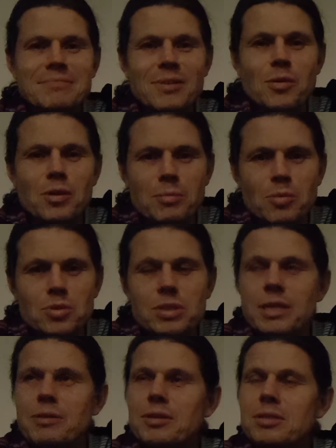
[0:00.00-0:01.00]
on a more
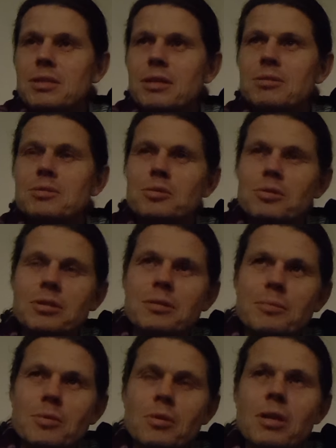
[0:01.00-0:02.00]
serious note or on a
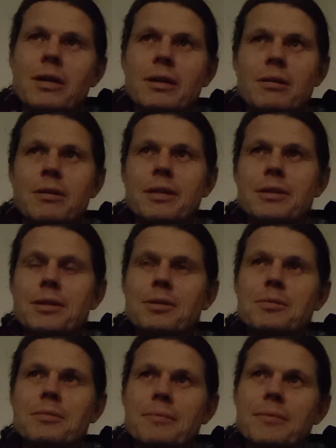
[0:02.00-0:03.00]
more light-hearted
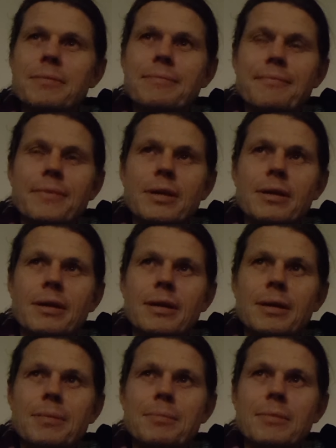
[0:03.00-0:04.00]
note,
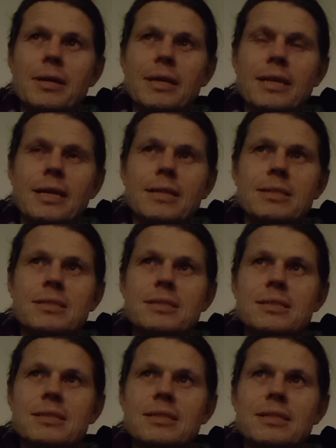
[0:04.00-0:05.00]
um, I
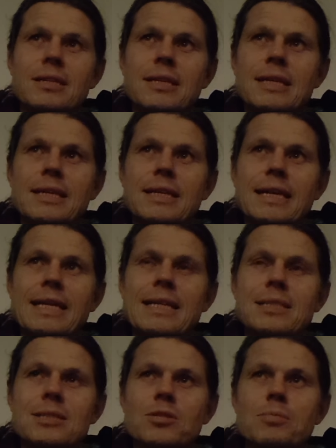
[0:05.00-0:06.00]
guess it
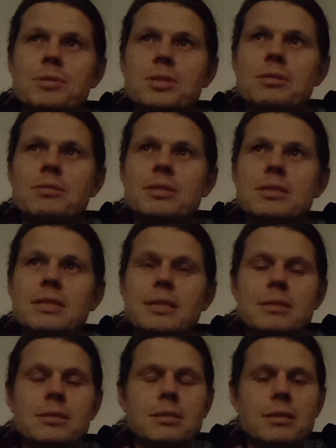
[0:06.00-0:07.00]
is an opportunity
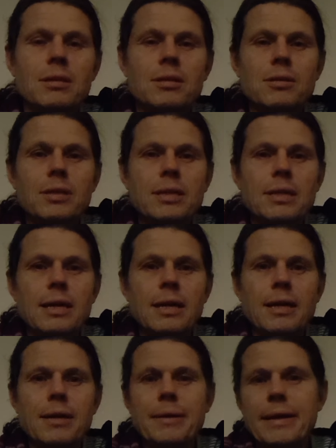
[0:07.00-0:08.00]
to start looking
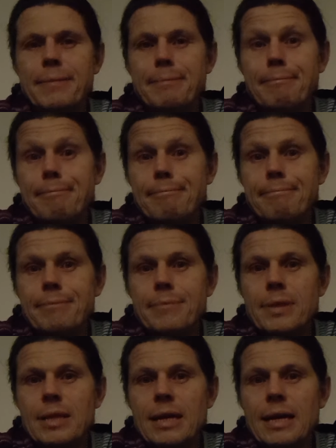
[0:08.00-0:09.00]
at
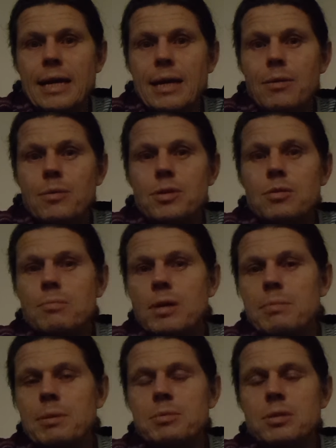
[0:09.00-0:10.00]
how you
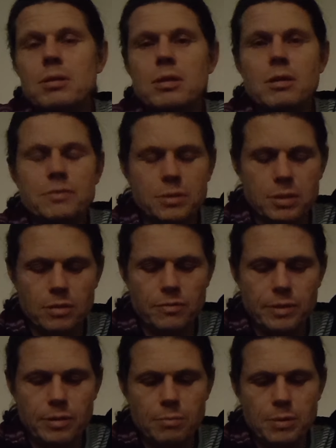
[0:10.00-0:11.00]
might be able to look after yourself
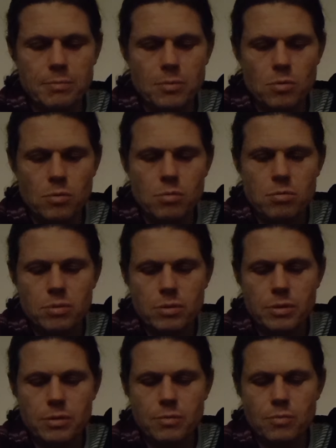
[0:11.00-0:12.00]
a little bit more. You
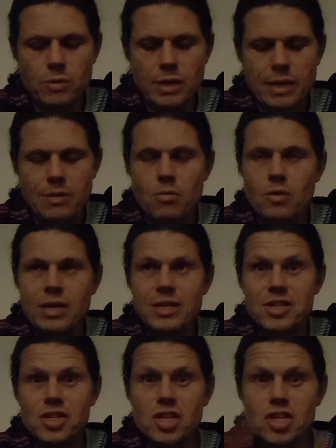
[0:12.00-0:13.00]
know, how
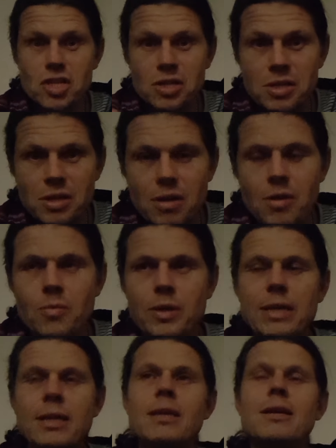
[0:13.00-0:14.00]
conditioned are
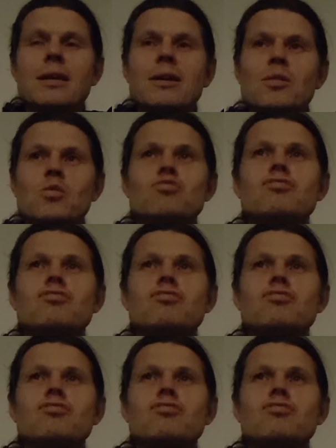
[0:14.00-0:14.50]
we, or